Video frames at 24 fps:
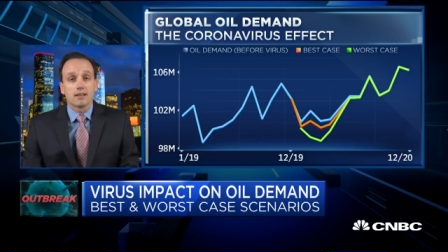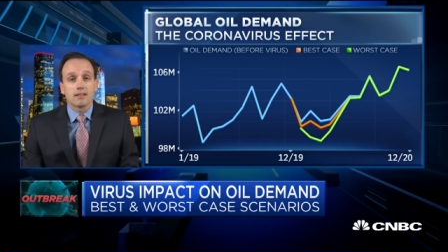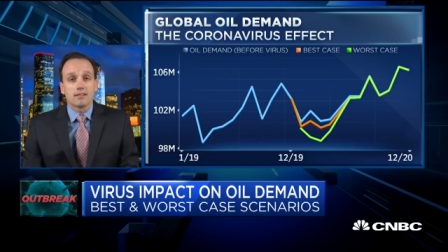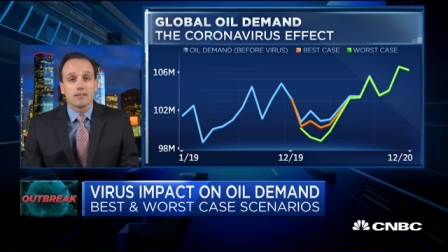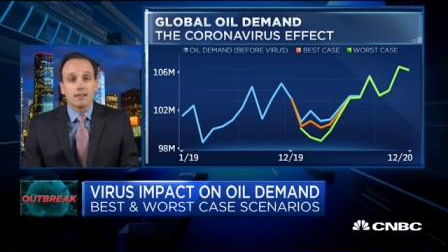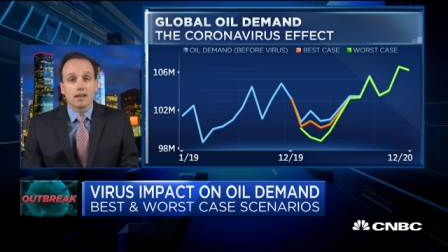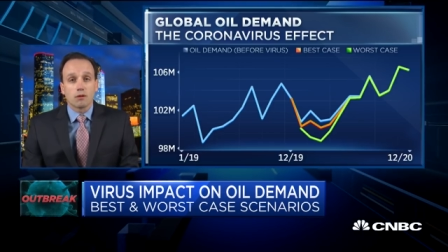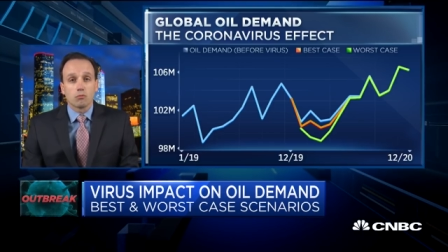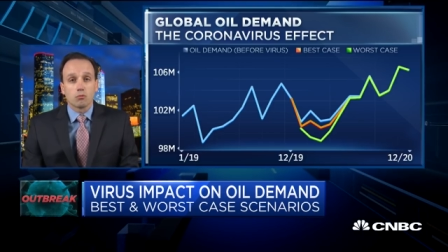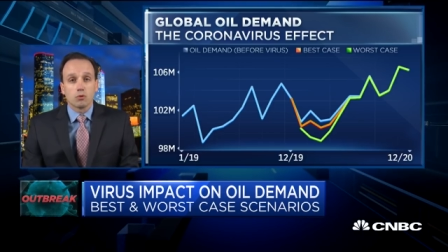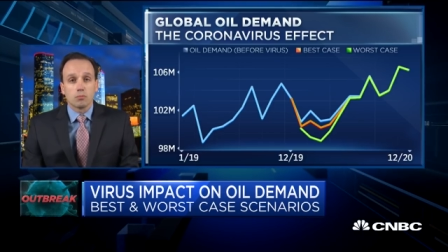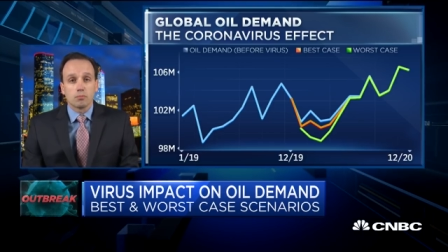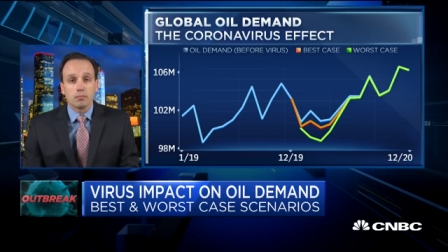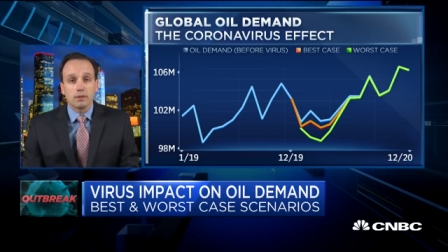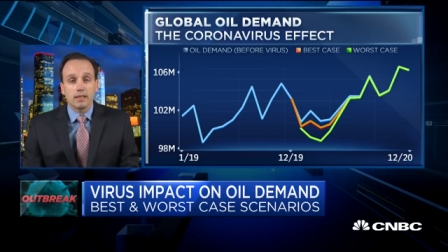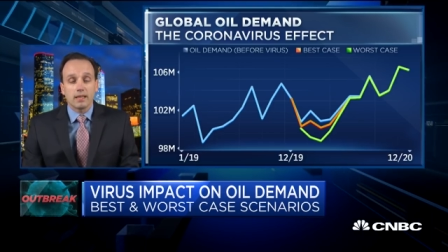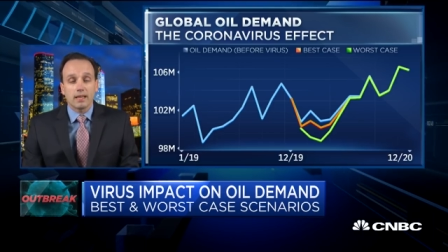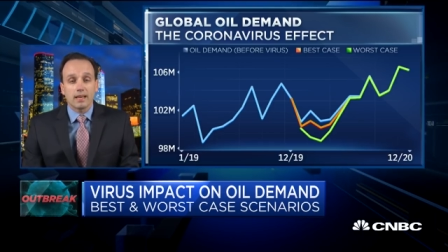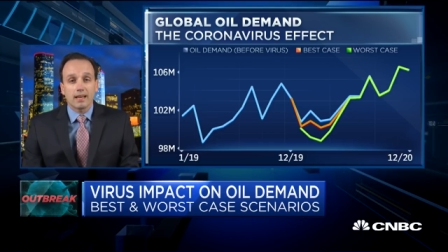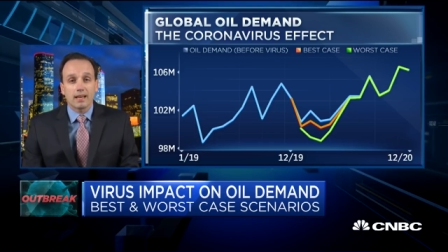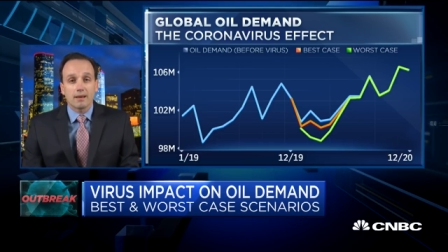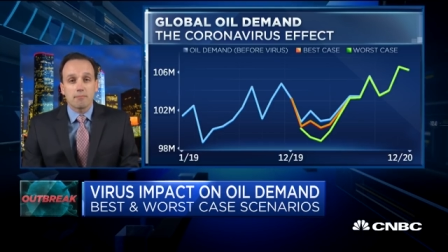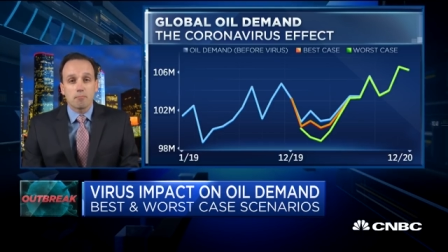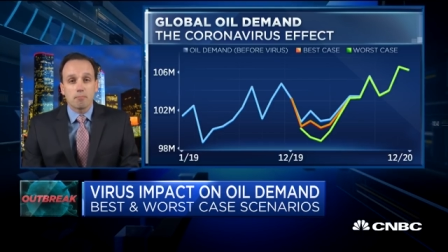That would
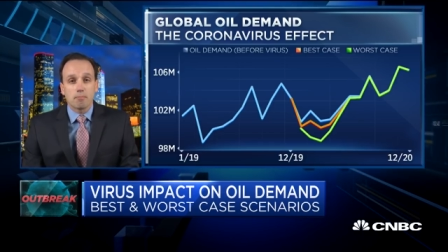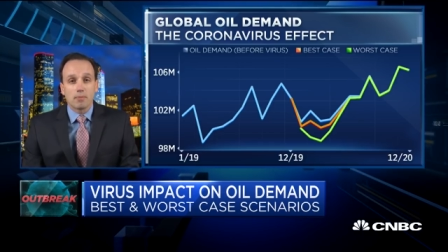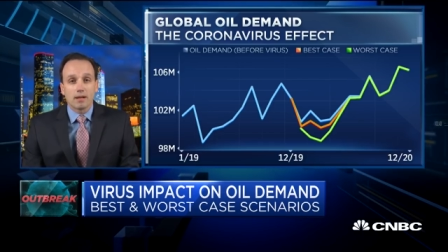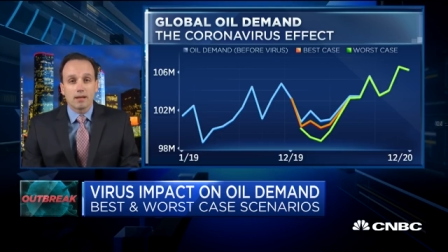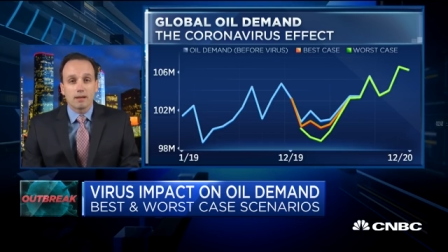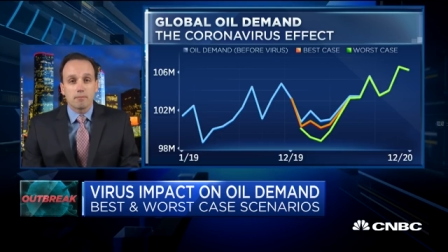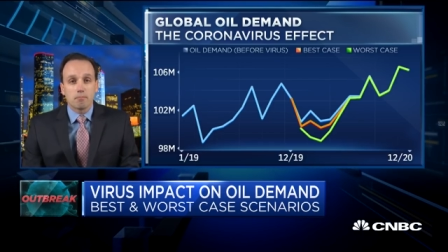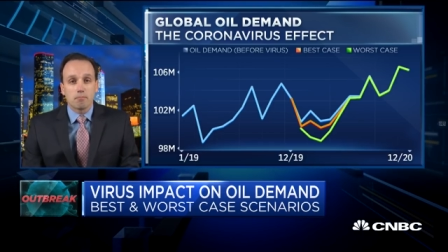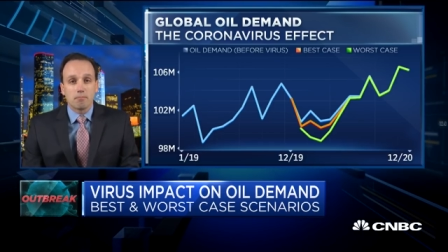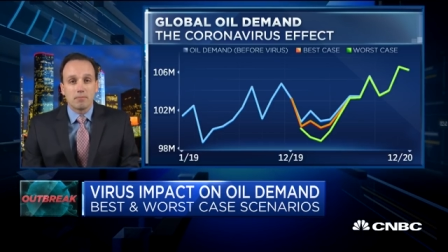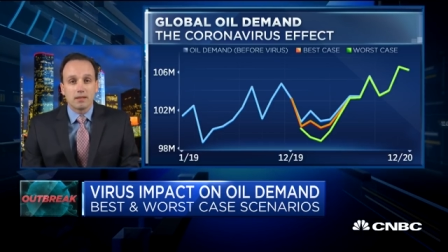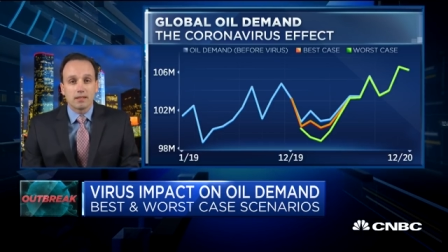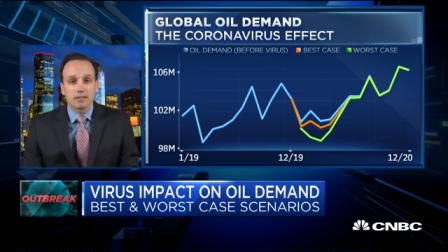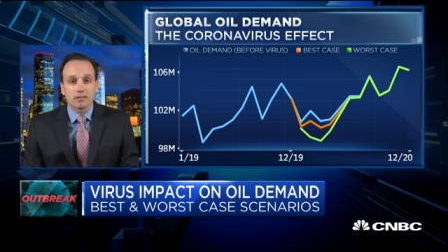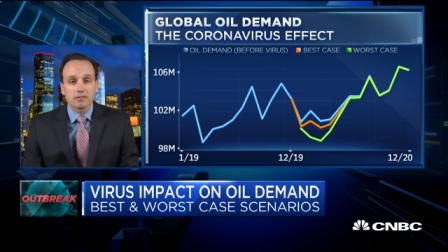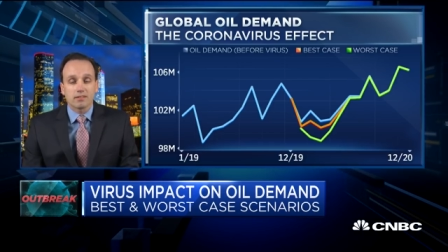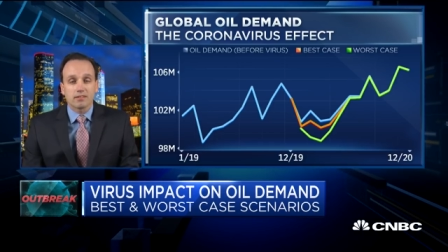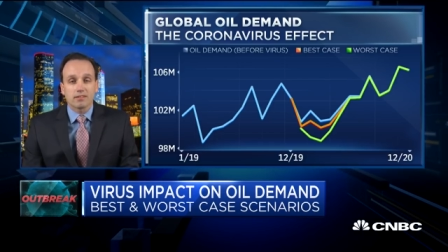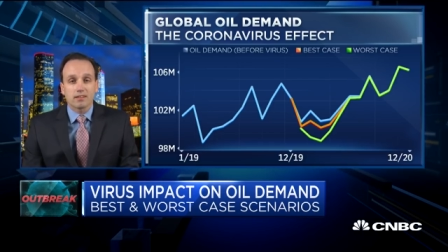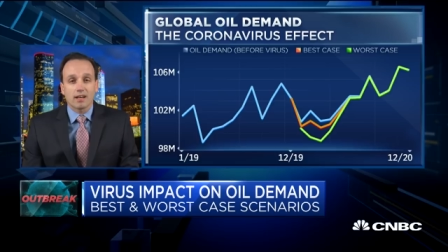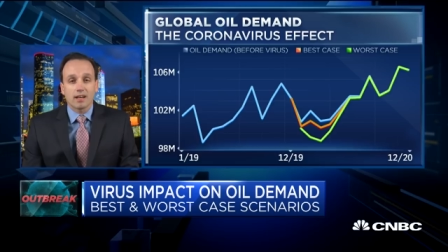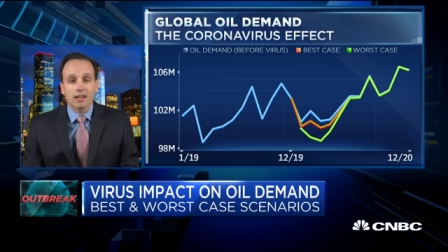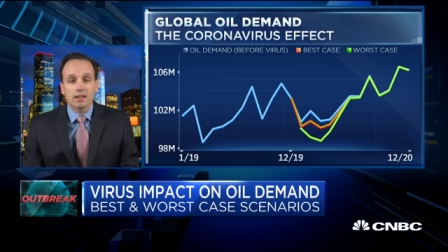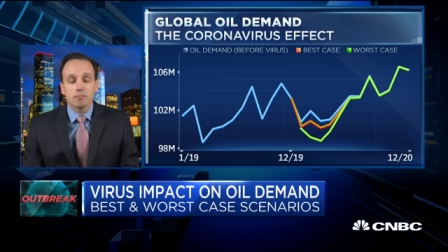be a,
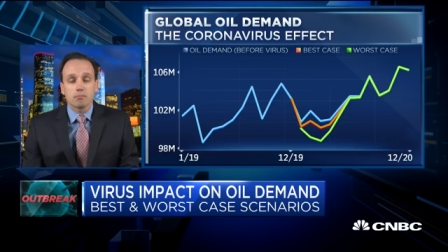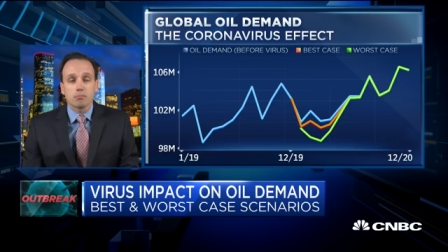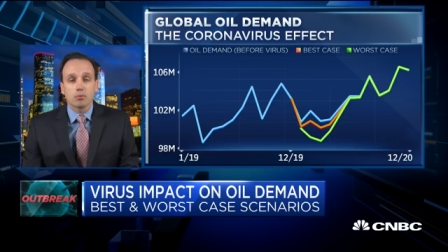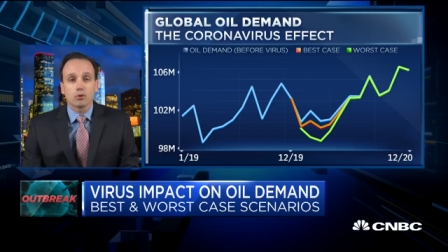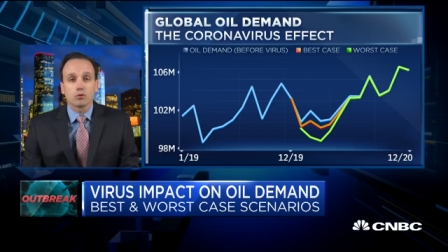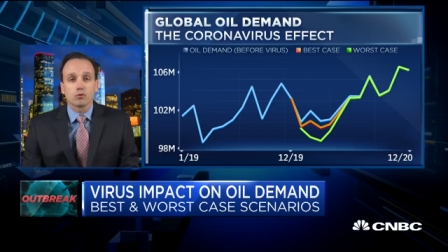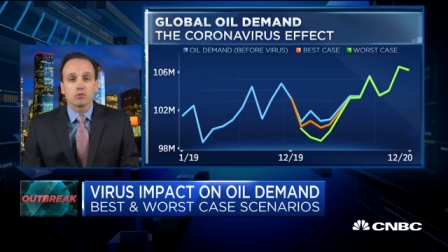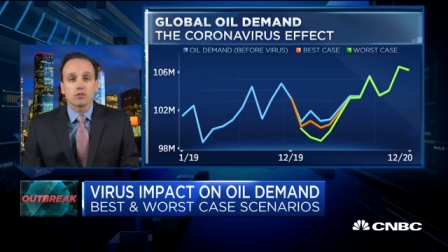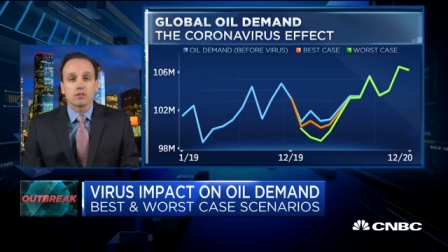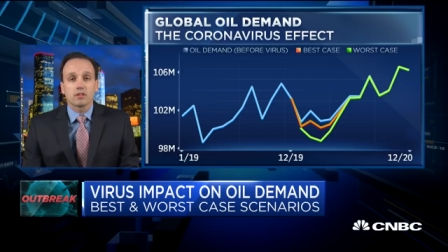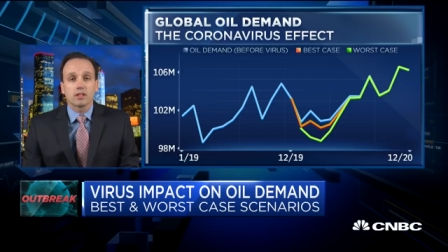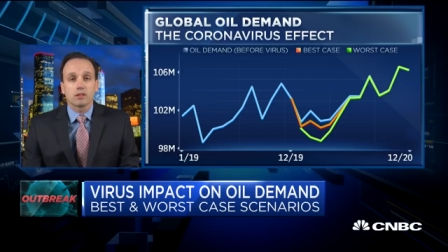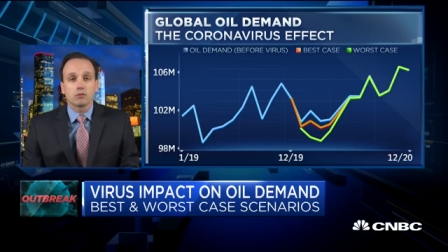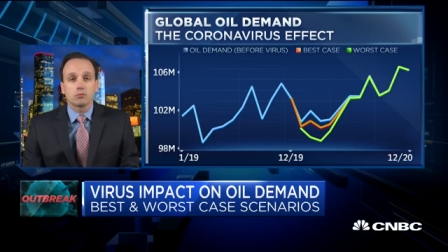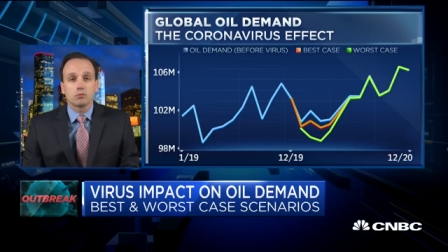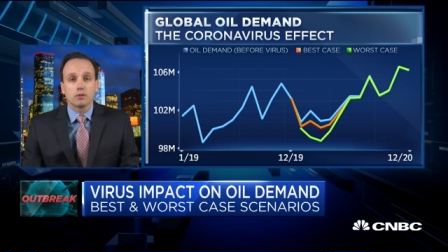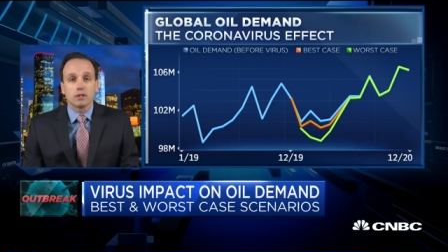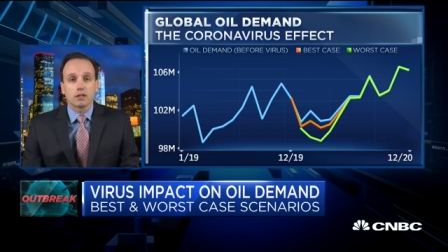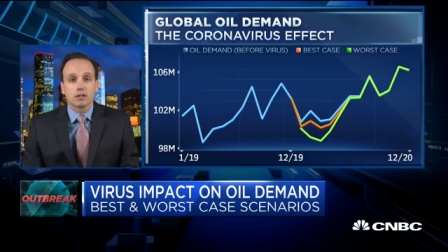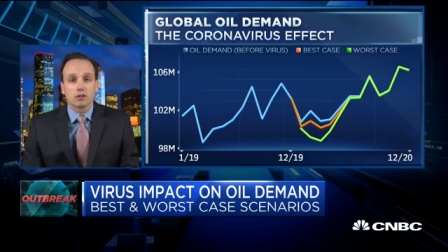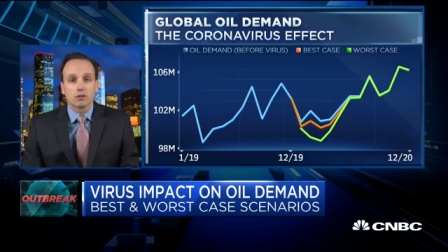signpost that we